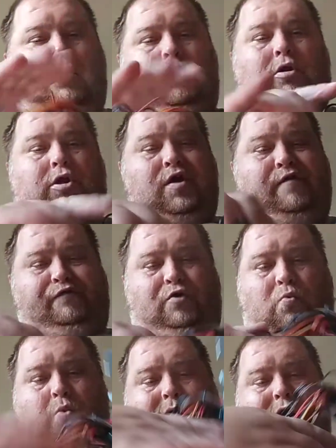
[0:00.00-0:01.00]
leave the
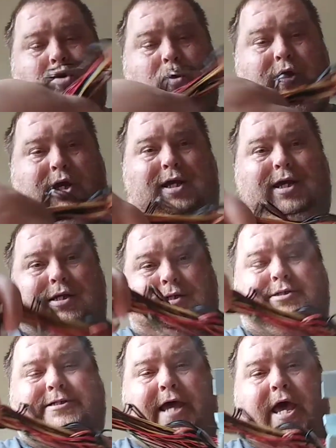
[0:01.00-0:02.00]
wiring
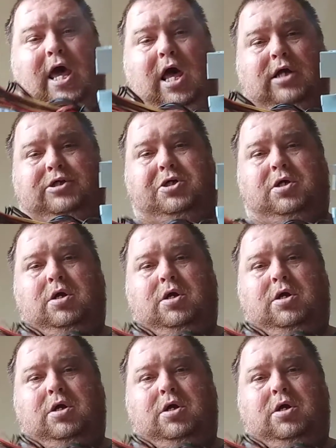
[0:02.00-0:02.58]
intact,